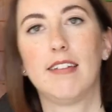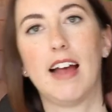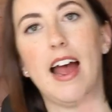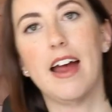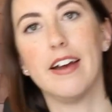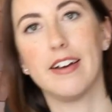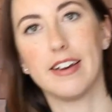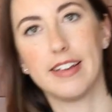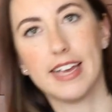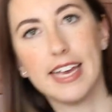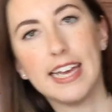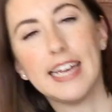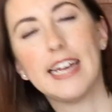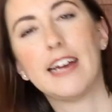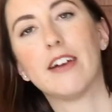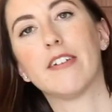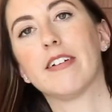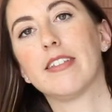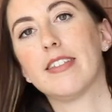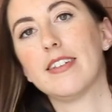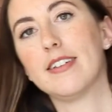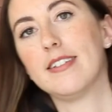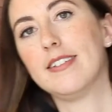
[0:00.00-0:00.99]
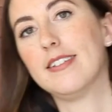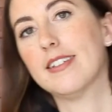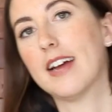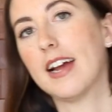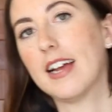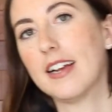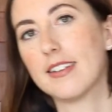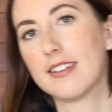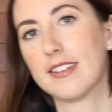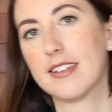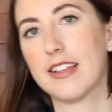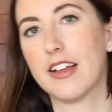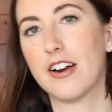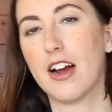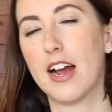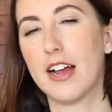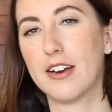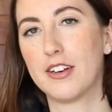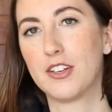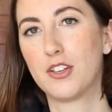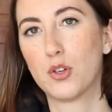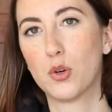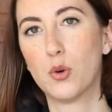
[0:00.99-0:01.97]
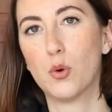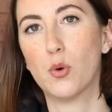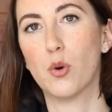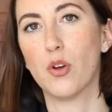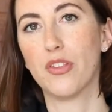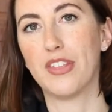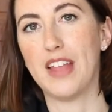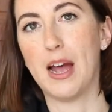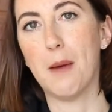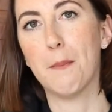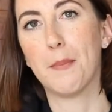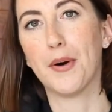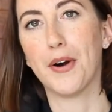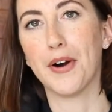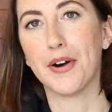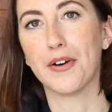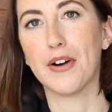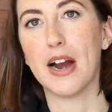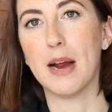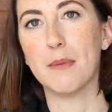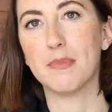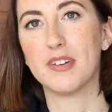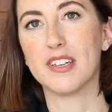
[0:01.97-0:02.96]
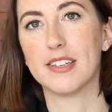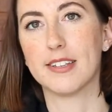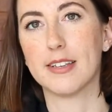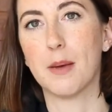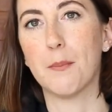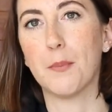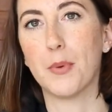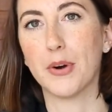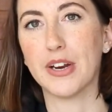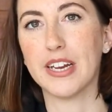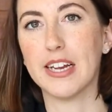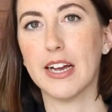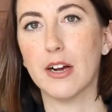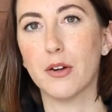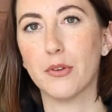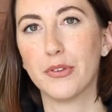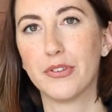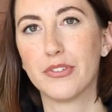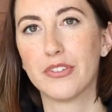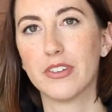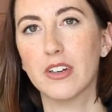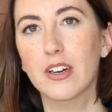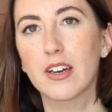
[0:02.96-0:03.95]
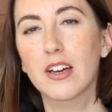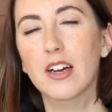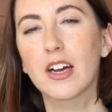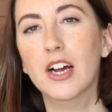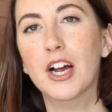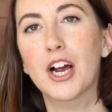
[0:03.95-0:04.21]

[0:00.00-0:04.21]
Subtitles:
and here are the dates that I taught that program to somebody else.